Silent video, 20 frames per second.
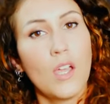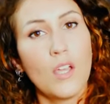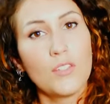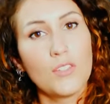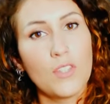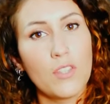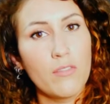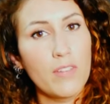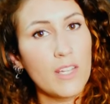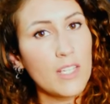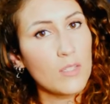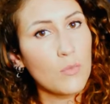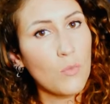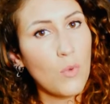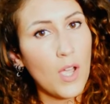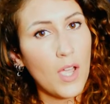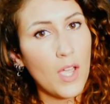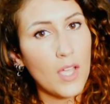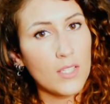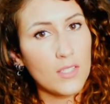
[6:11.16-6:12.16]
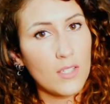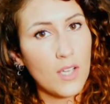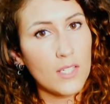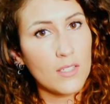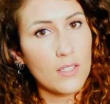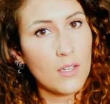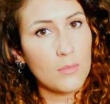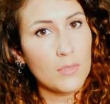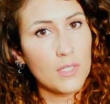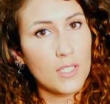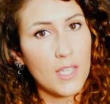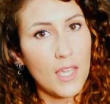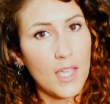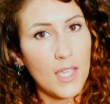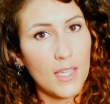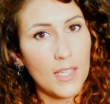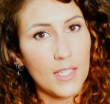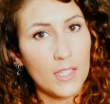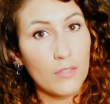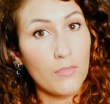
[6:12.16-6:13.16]
So the reason why I signed up
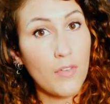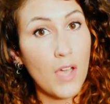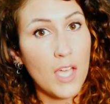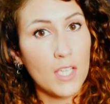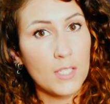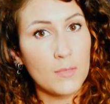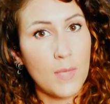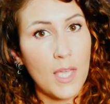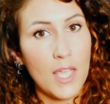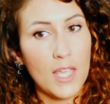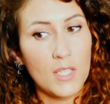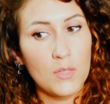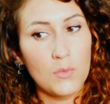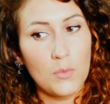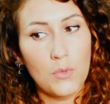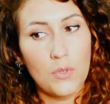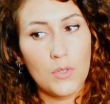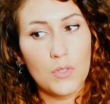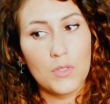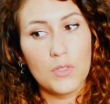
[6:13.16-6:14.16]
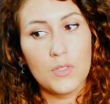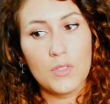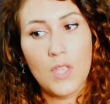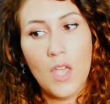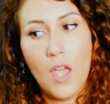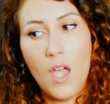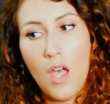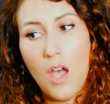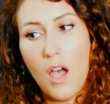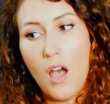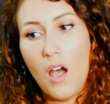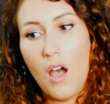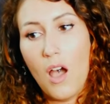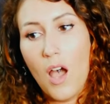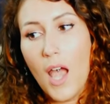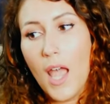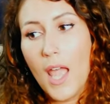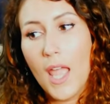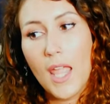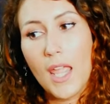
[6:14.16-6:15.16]
today in the first place was
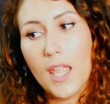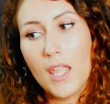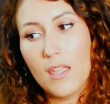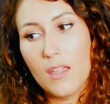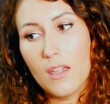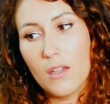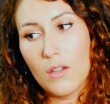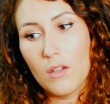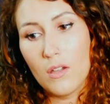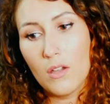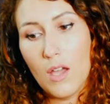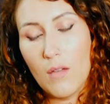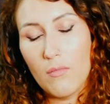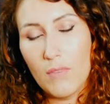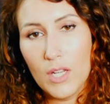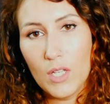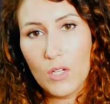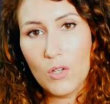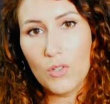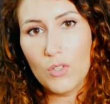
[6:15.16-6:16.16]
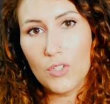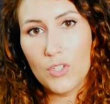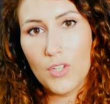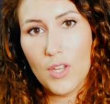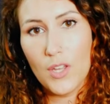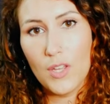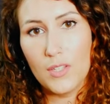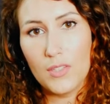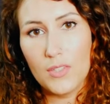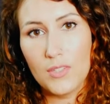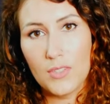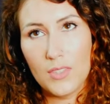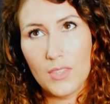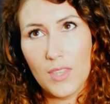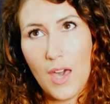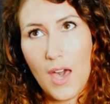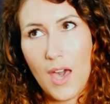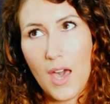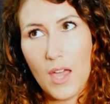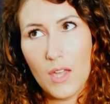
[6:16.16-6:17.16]
I'm really conscious
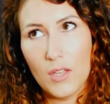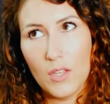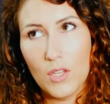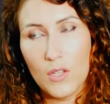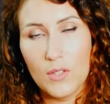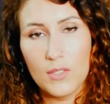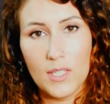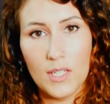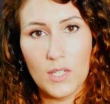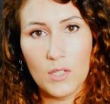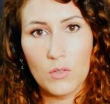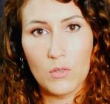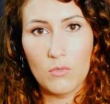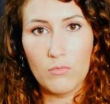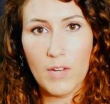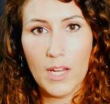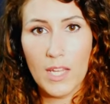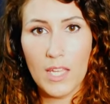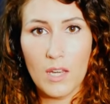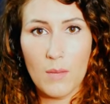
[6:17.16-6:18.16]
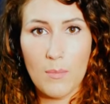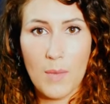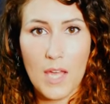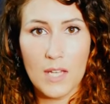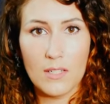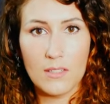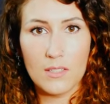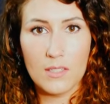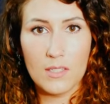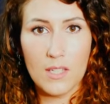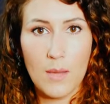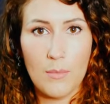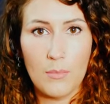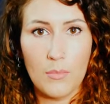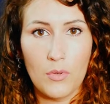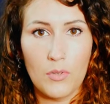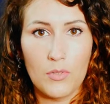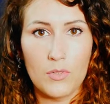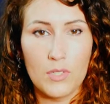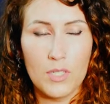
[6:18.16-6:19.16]
that using regular pads and
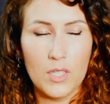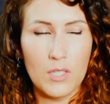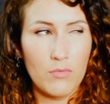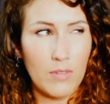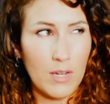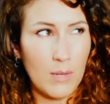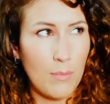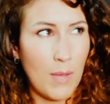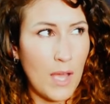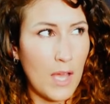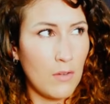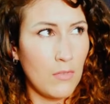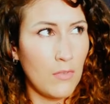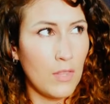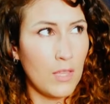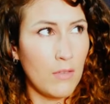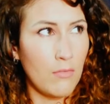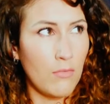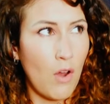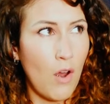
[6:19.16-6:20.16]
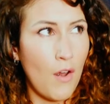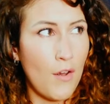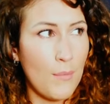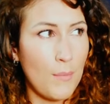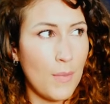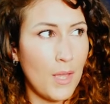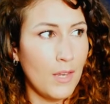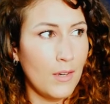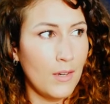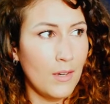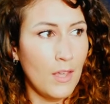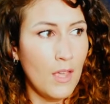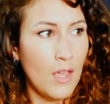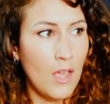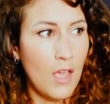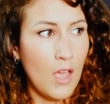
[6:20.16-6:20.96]
tampons is really bad for the environment.